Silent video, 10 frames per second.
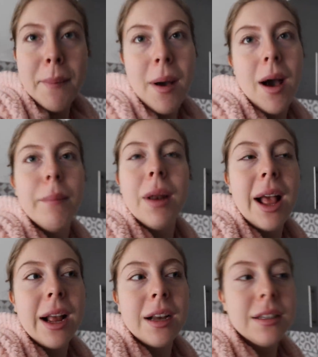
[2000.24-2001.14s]
my mum,
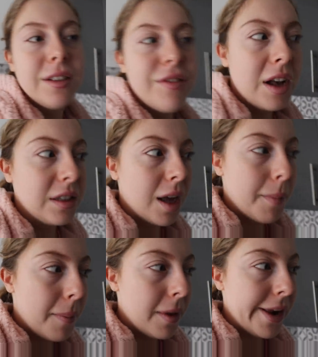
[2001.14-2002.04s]
like, because the first time
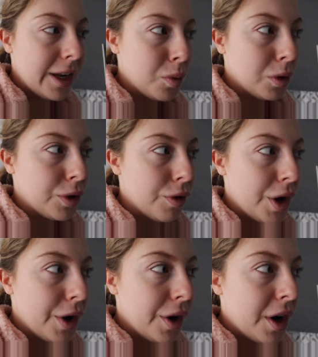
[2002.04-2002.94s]
I put the dishwasher
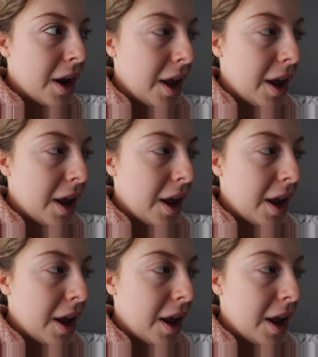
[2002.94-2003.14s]
on,